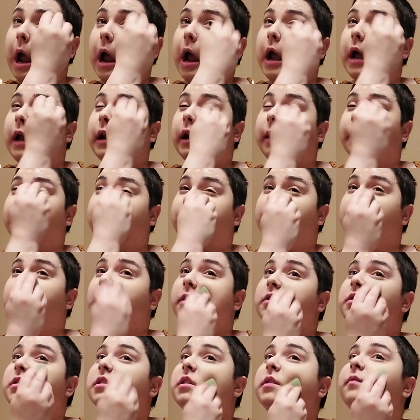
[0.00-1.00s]
And I'm
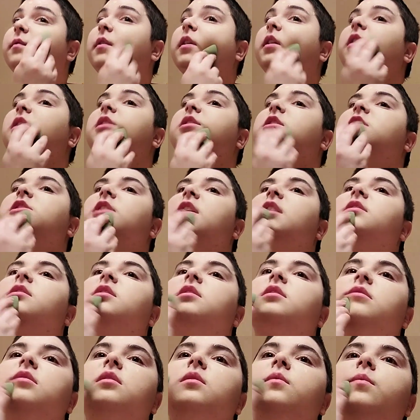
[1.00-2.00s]
usually very
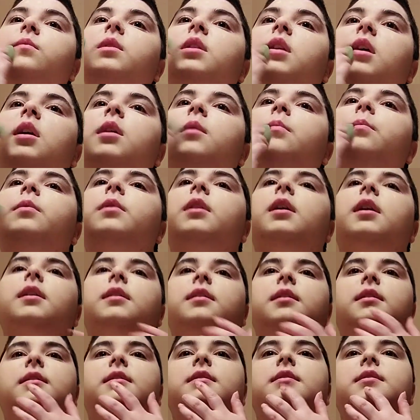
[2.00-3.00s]
gentle when I apply
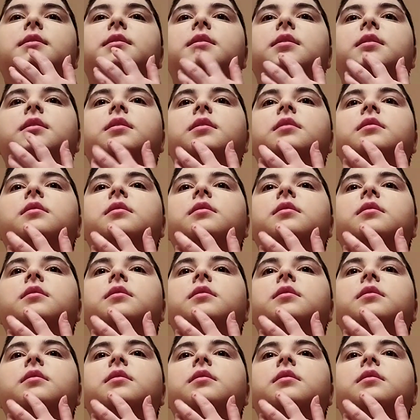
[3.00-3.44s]
this.